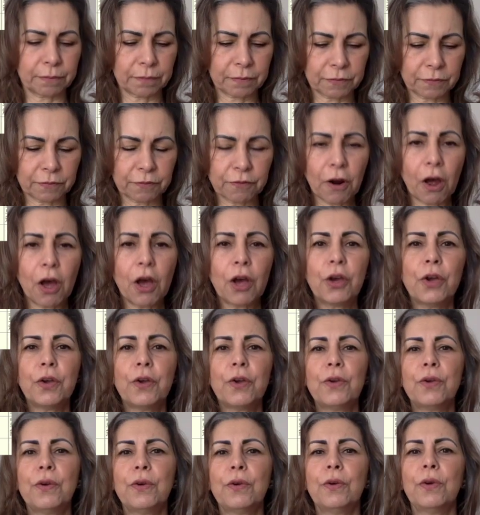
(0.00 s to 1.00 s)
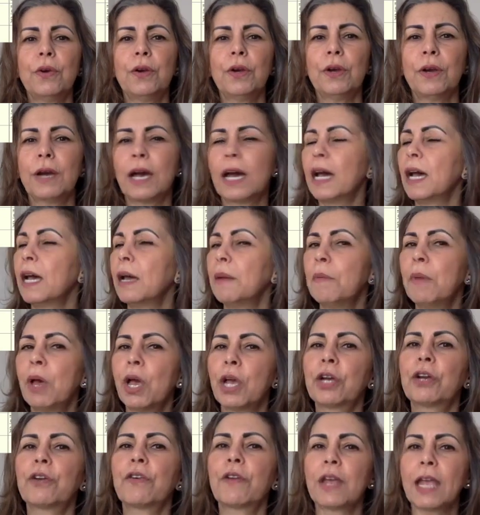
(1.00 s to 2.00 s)
Rahu,
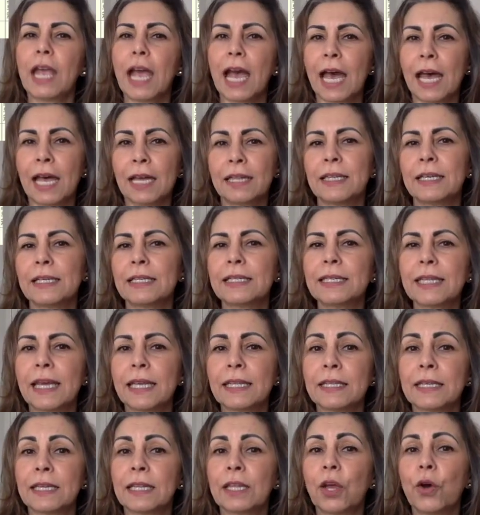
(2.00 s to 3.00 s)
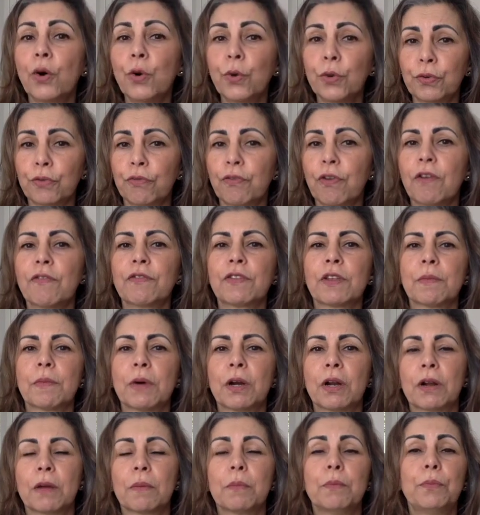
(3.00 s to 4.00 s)
Mercury and the Ascendant, all three of them
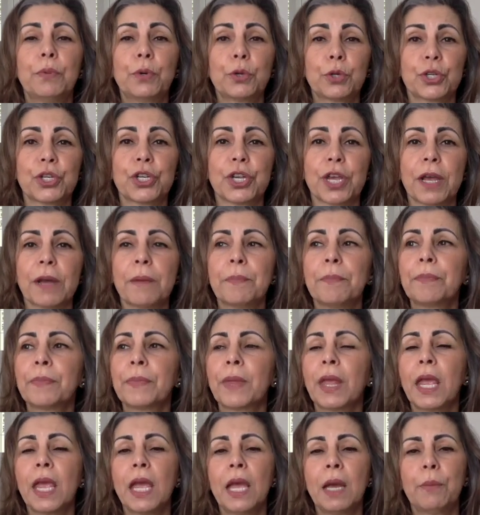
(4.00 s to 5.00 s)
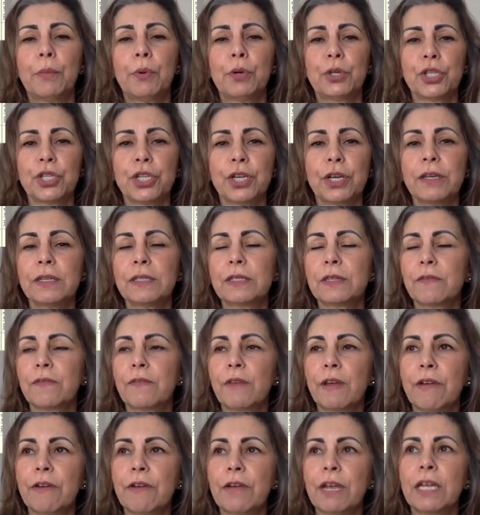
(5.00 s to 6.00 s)
are in Pushya. Pushya is a
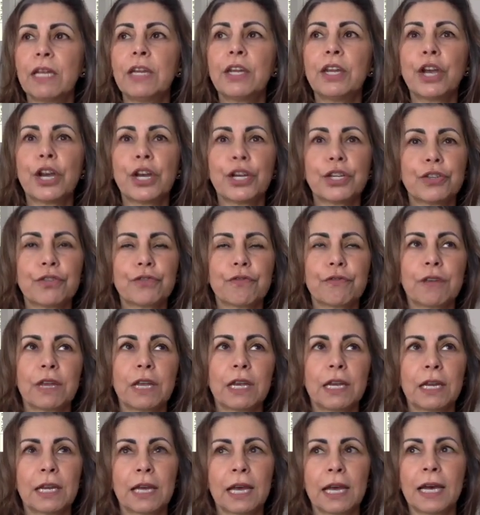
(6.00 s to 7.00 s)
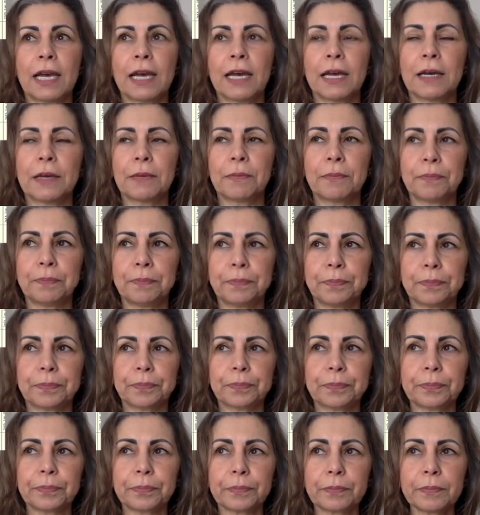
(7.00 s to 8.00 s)
very nurturing
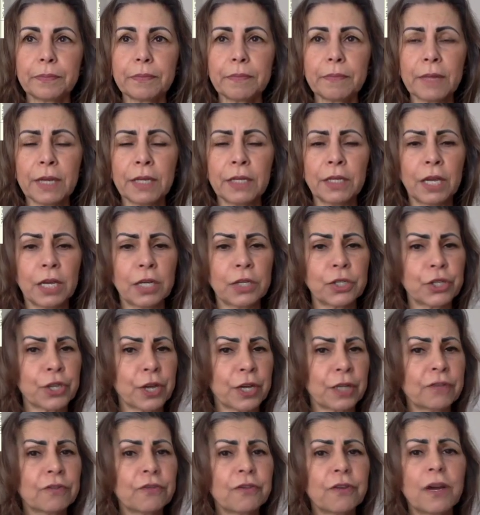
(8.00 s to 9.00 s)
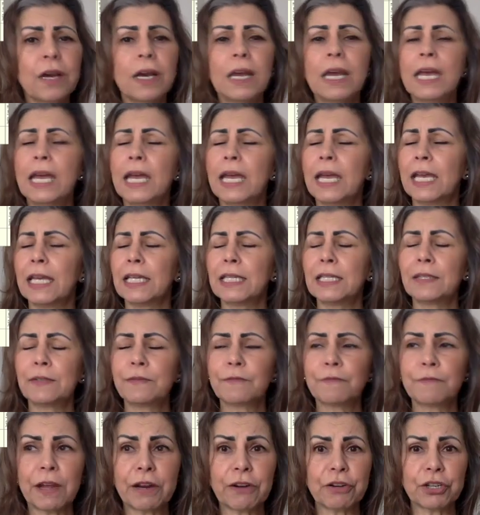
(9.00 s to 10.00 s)
nakshatra. It's
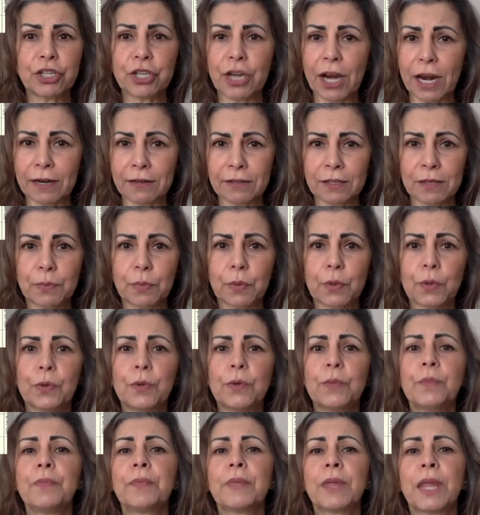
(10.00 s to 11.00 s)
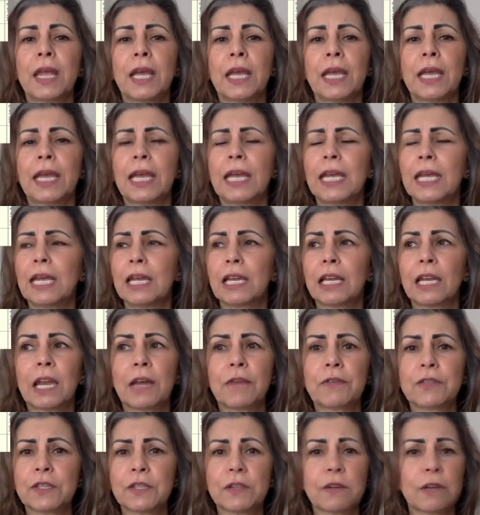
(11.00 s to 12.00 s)
very charitable. It
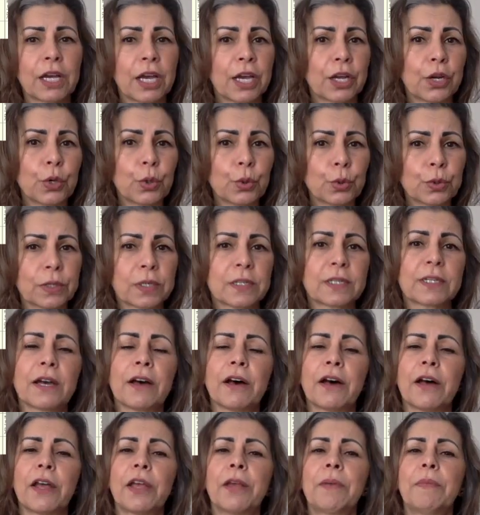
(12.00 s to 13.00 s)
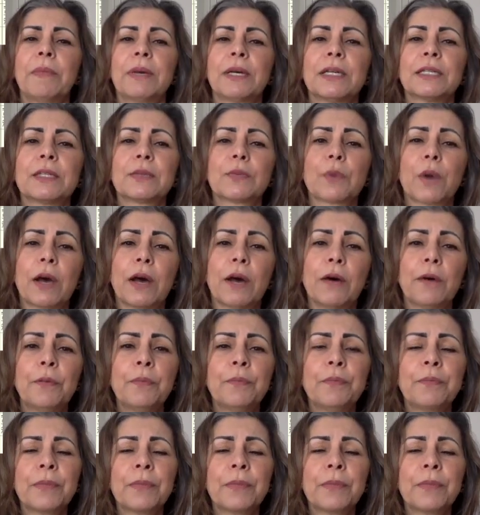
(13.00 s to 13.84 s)
loves to learn all the time as well.